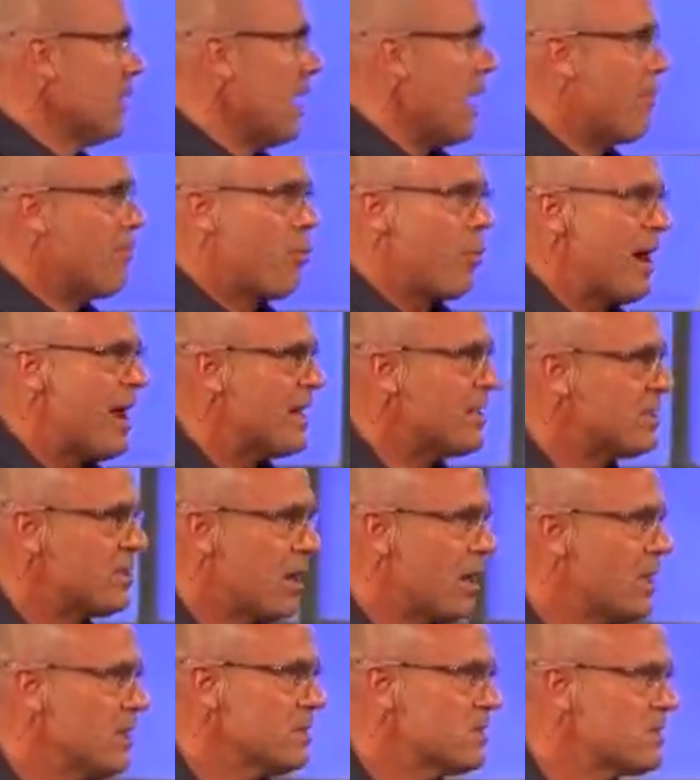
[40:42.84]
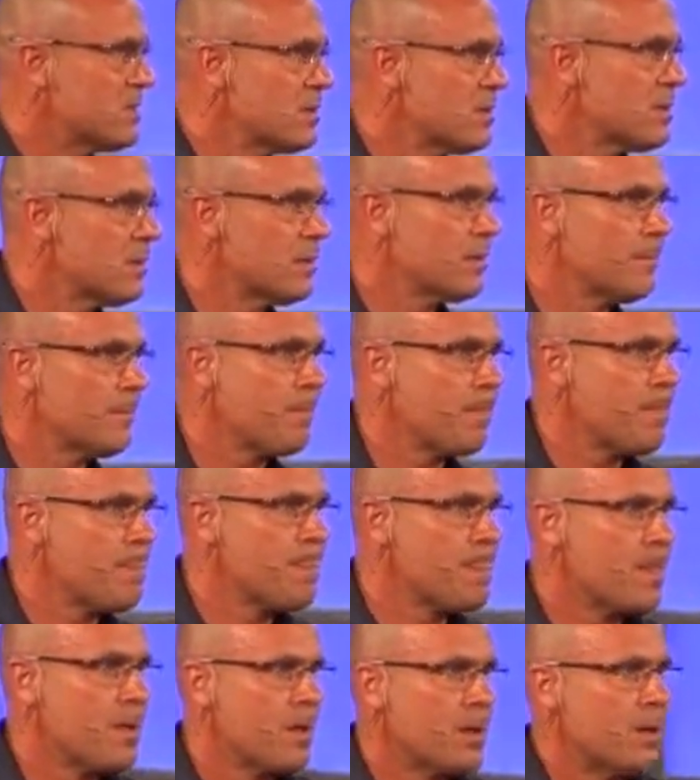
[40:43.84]
I pray in tongues.
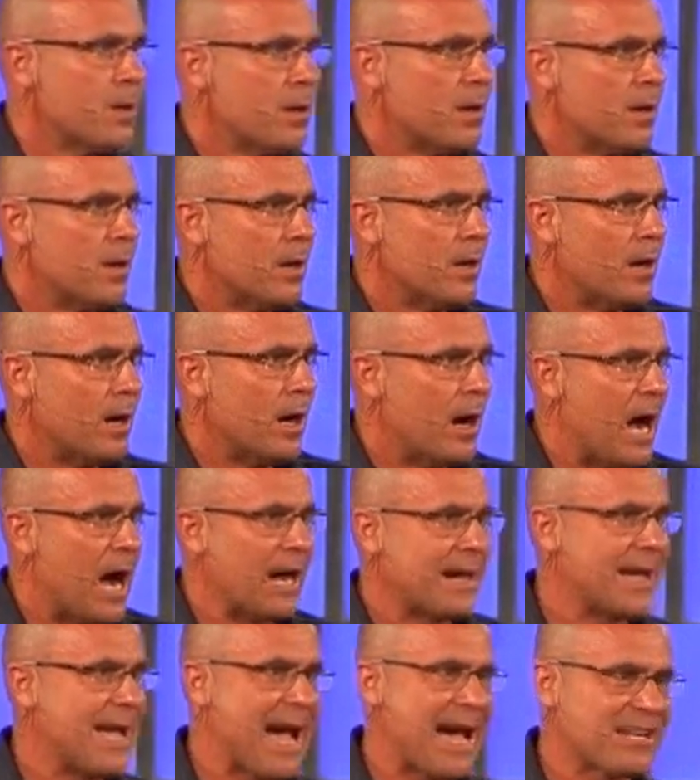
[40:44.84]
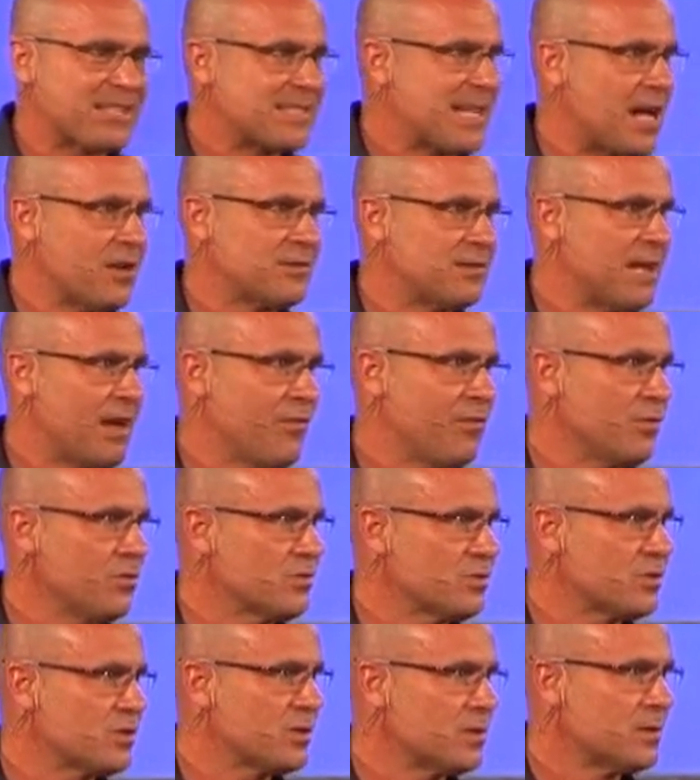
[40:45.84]
I cast out
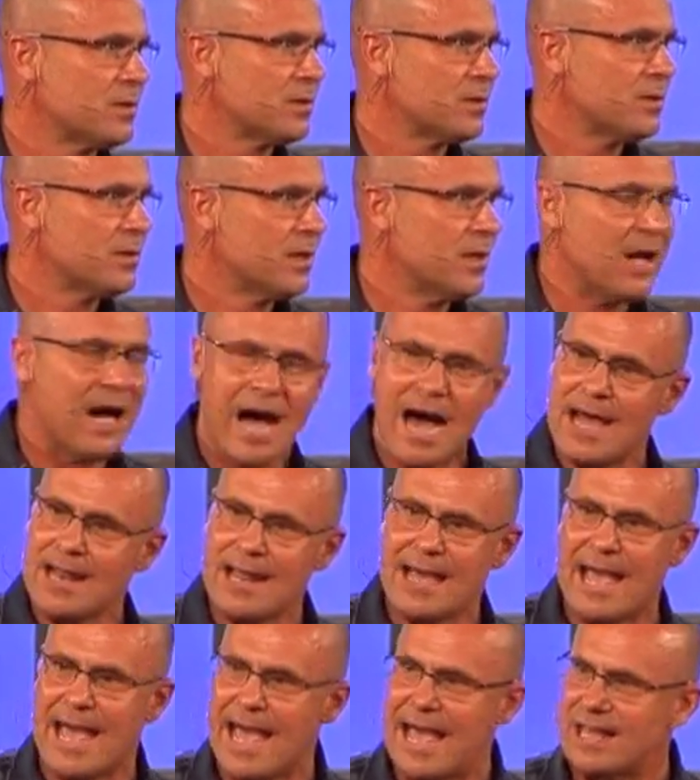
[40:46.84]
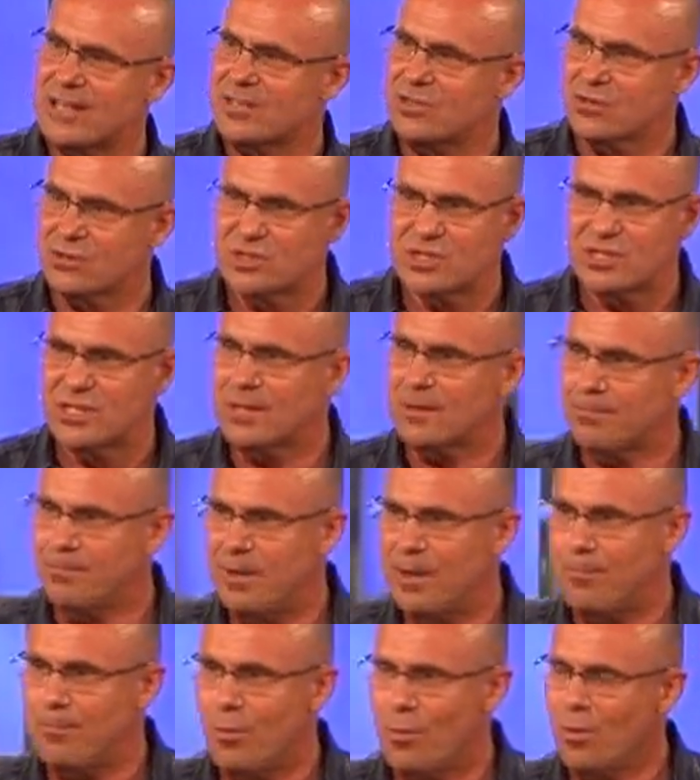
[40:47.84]
devils. I lay hands on sick
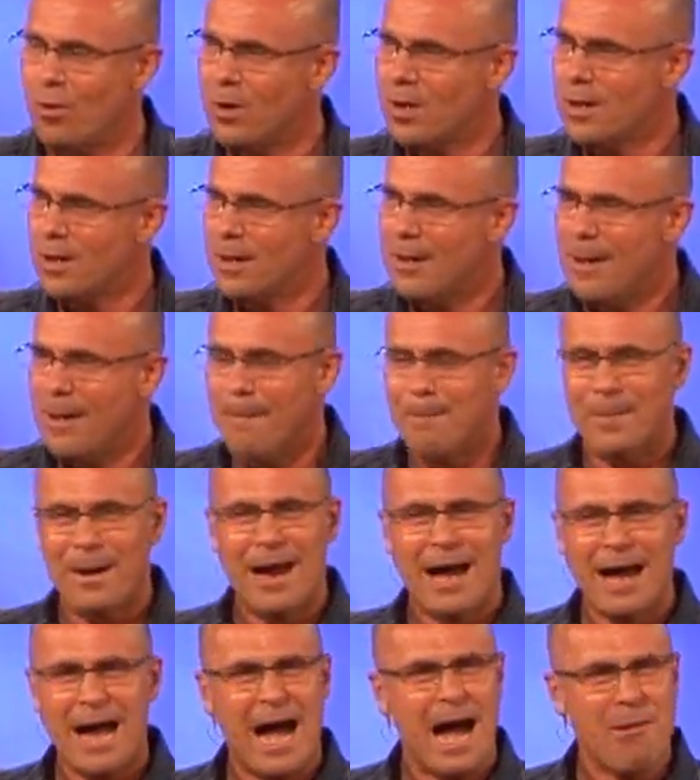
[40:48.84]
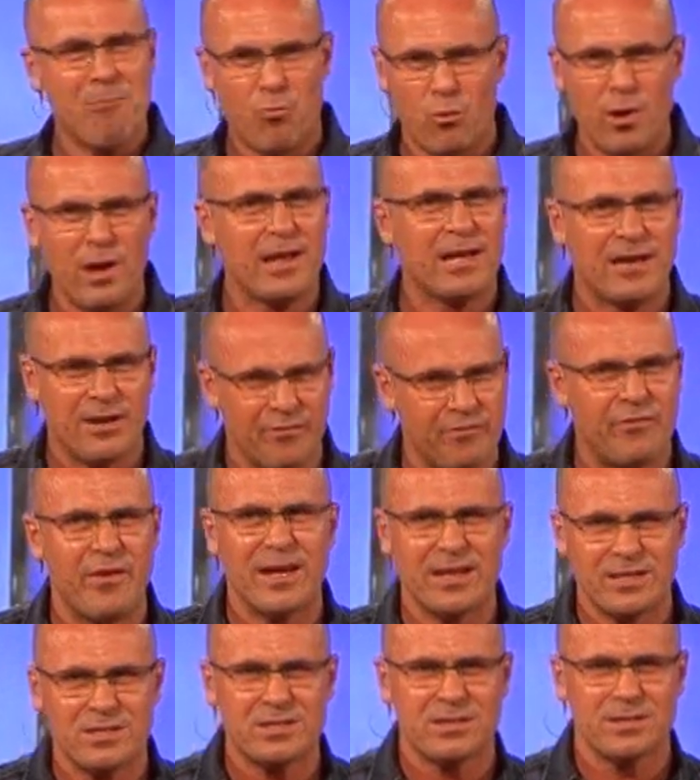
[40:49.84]
people. But I'm really
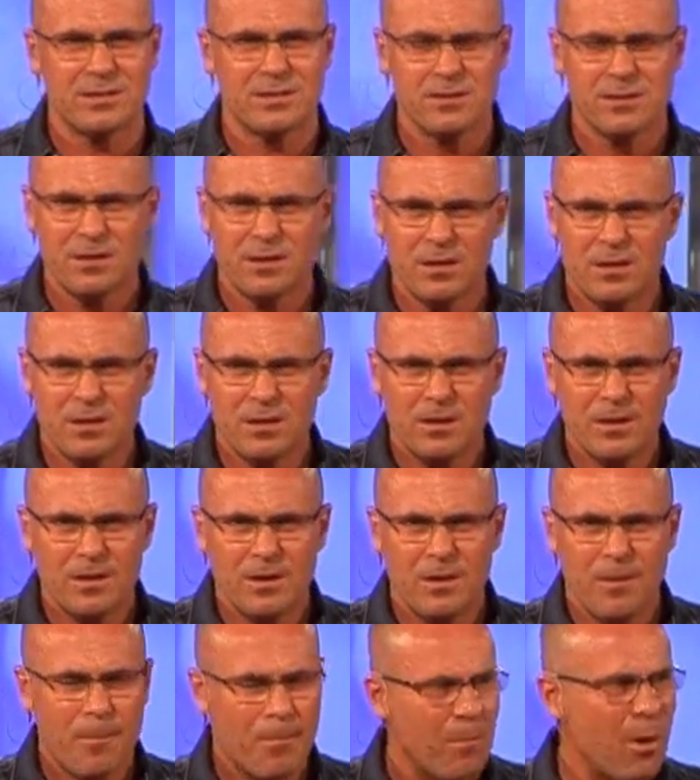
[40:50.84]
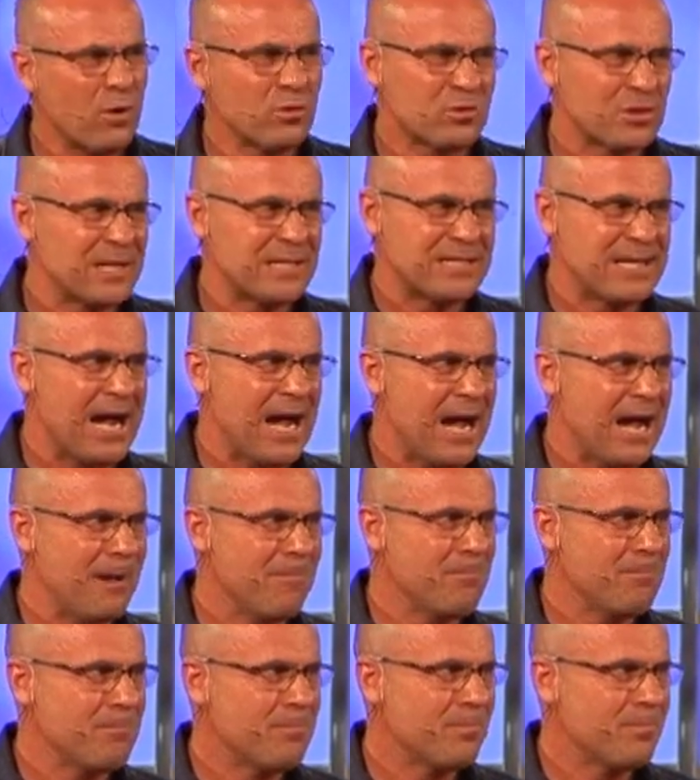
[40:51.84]
convinced most of the time
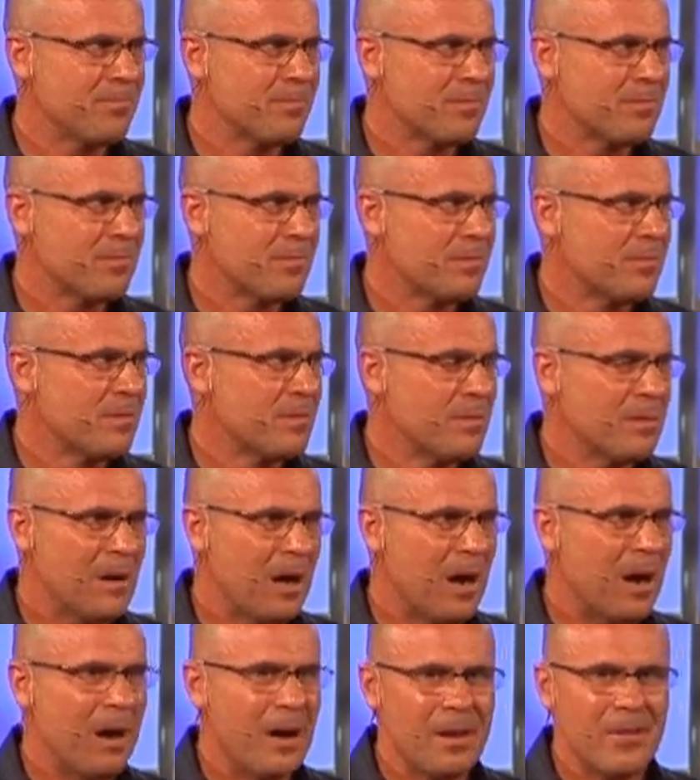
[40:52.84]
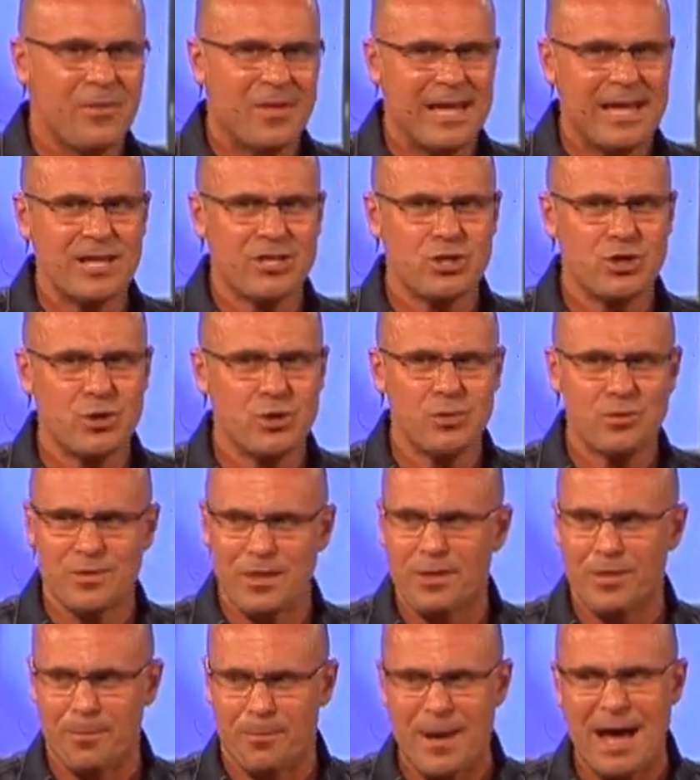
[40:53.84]
the issue,
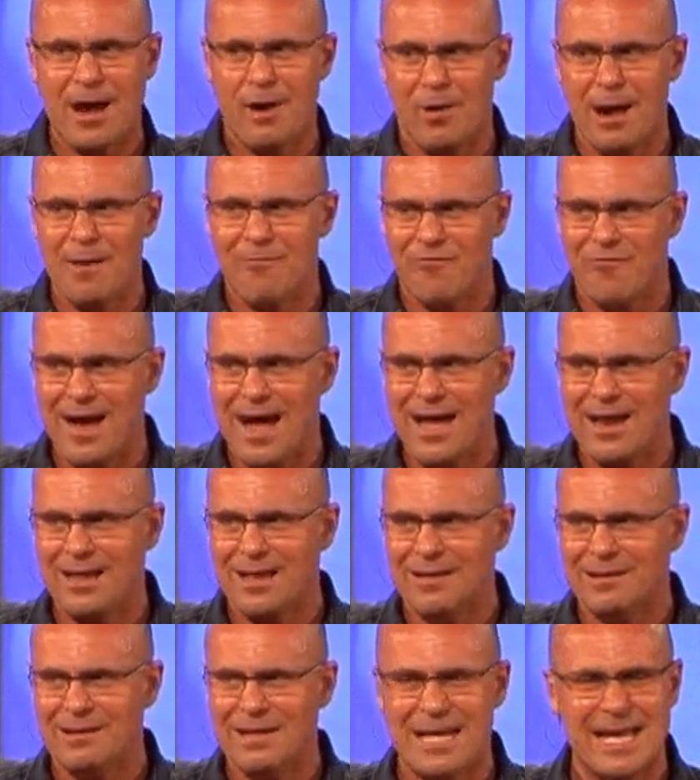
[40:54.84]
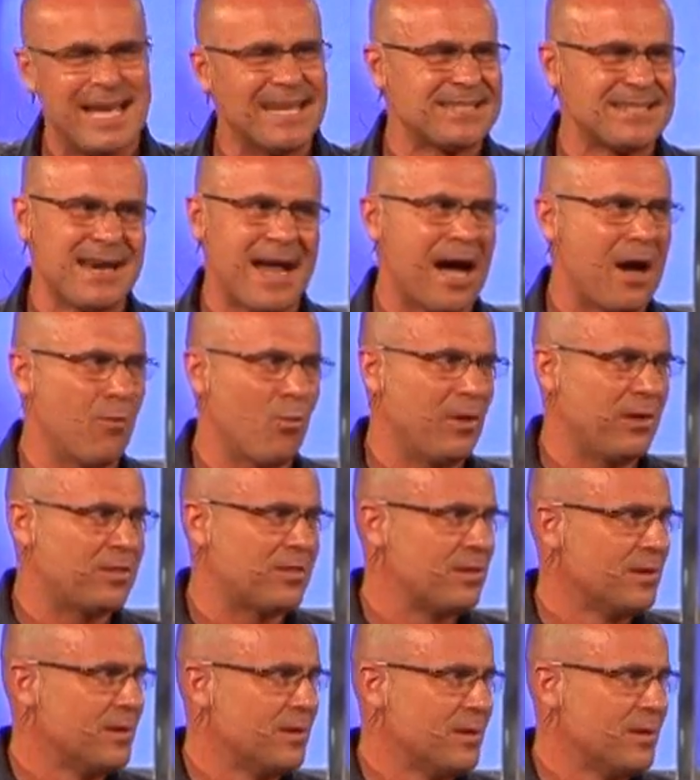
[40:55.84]
the battle I'm fighting is not with,